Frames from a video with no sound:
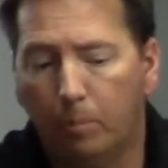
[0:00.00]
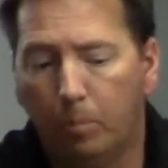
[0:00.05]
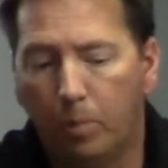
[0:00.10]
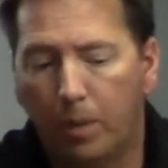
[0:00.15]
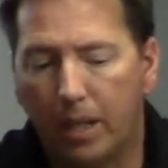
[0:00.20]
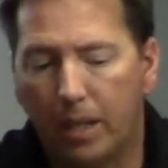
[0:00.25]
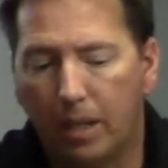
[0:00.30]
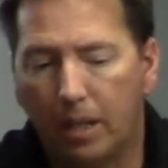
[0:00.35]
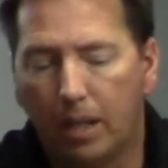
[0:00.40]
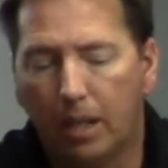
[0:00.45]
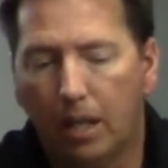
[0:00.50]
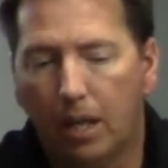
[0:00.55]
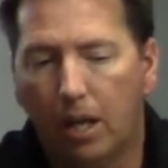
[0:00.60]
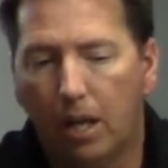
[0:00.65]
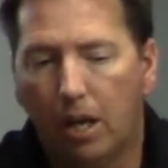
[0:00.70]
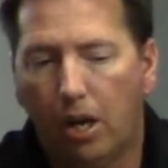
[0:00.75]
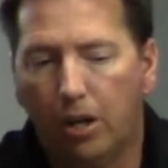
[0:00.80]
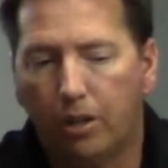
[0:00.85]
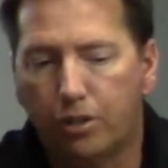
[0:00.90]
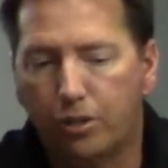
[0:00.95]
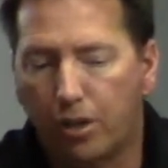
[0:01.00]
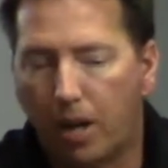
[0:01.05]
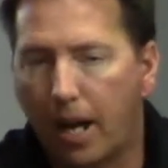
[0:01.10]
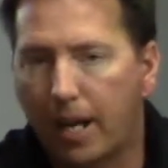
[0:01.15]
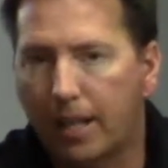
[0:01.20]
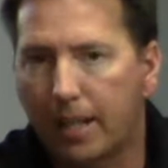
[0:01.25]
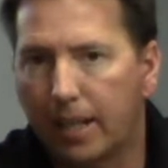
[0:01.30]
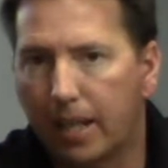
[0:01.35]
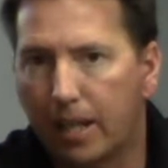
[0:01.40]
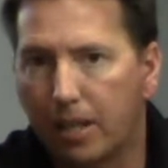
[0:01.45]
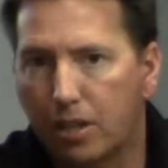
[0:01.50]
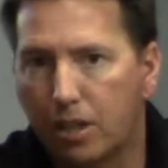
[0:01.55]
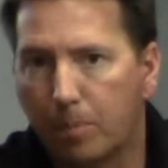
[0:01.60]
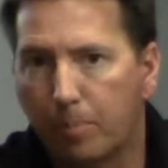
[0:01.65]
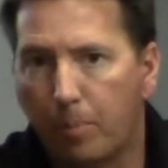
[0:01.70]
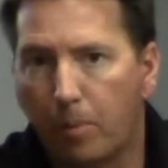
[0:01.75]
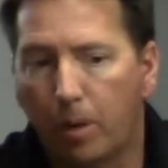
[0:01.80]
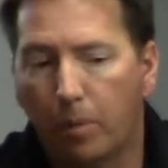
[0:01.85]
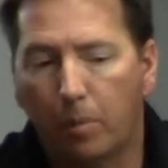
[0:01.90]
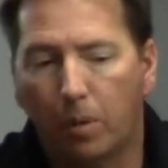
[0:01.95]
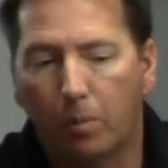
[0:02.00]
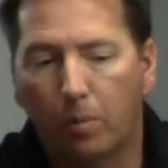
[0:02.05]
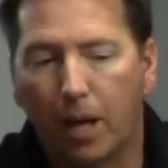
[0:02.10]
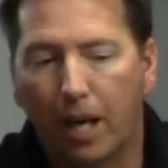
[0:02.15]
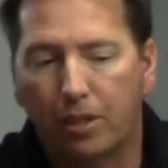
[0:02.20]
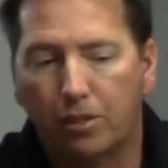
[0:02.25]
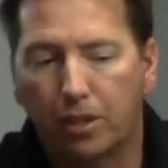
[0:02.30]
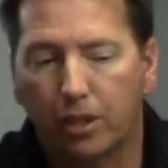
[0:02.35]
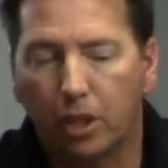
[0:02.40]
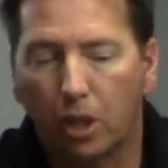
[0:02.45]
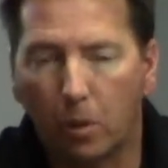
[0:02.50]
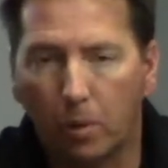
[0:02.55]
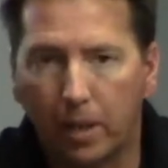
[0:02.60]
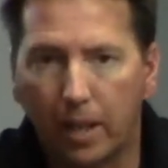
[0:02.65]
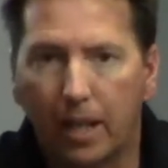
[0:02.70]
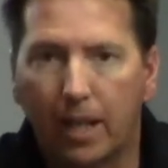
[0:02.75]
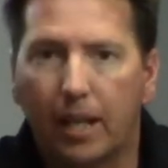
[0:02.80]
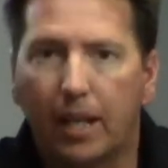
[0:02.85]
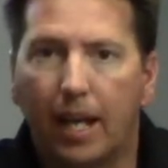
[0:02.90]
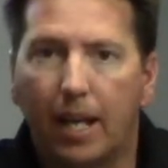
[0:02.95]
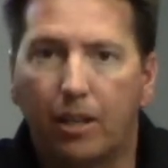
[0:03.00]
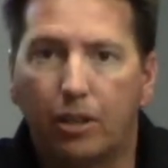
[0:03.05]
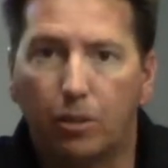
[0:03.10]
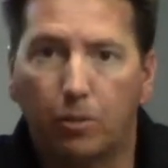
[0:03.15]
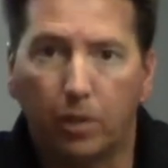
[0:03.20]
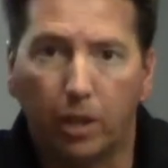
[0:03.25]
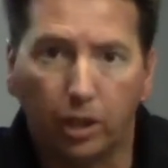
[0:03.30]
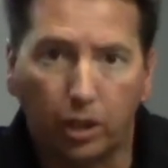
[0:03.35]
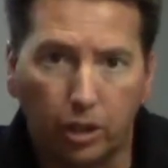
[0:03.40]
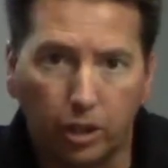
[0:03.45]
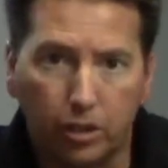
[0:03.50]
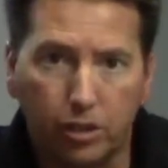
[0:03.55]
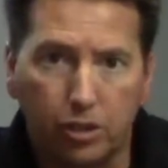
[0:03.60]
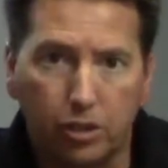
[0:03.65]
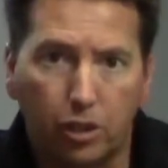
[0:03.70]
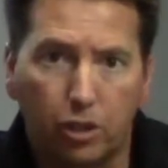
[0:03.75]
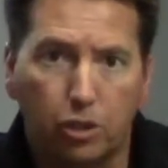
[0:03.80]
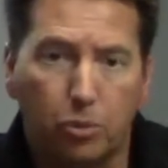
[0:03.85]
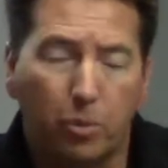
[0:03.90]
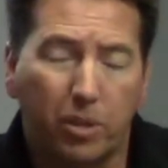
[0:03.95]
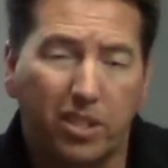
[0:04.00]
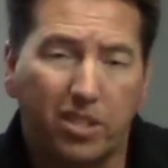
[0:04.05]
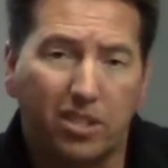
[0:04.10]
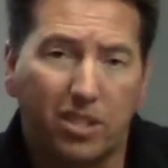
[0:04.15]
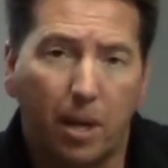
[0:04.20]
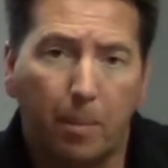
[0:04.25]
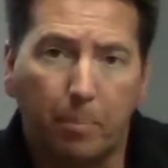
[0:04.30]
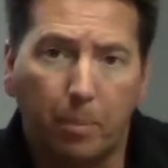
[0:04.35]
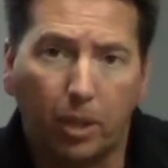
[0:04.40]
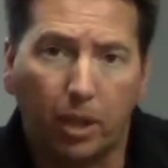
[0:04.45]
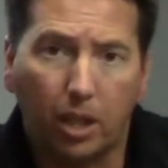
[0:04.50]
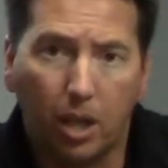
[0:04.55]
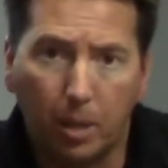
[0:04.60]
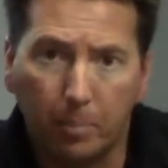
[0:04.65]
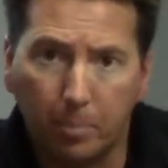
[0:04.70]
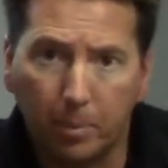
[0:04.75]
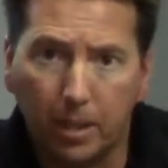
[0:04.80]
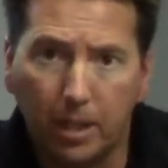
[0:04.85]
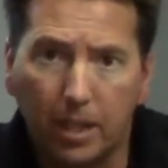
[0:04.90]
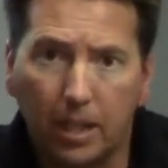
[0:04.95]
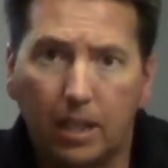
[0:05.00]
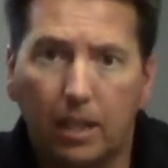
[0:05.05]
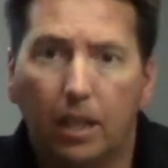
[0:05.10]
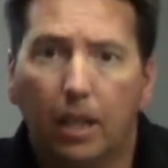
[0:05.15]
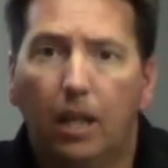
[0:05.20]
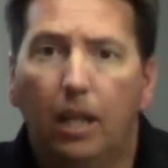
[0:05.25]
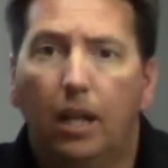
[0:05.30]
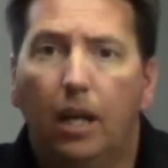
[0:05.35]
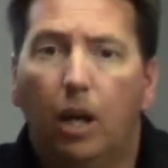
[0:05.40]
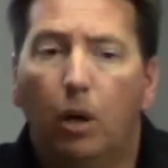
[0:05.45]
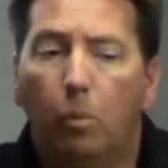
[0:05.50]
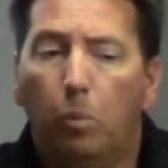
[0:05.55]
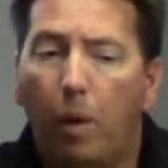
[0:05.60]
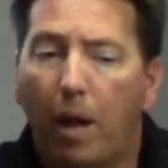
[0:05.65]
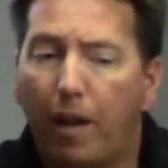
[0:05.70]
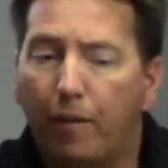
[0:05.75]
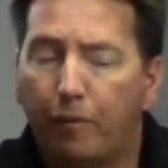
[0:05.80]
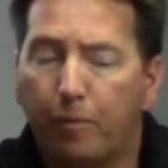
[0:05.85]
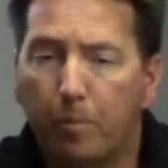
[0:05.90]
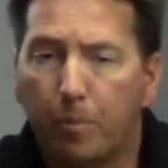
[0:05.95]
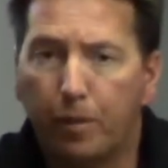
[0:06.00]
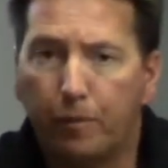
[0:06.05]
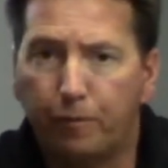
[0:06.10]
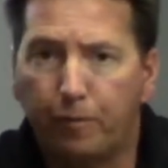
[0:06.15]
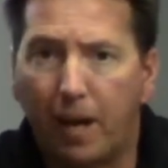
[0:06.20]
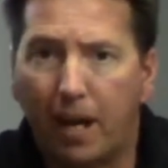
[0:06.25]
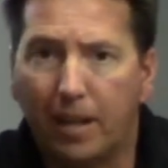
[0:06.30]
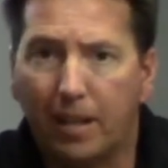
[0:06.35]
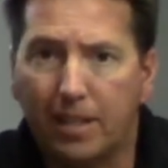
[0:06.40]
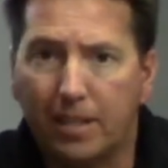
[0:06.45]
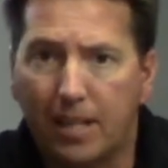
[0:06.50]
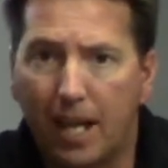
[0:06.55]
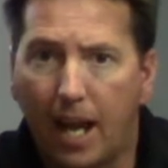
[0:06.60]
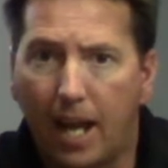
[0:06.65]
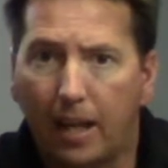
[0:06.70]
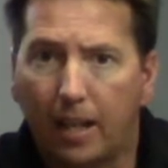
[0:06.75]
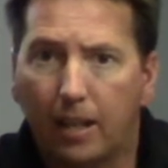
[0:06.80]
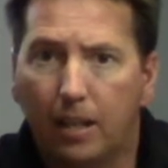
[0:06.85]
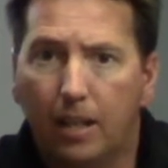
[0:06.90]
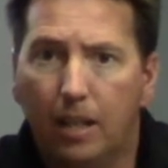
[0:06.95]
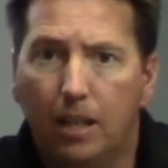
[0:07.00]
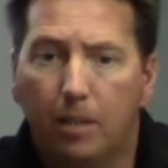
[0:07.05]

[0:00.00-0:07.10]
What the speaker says: We are trying to get it to the point where we're actually going in and doing a good search with a separate company away from the fire attack.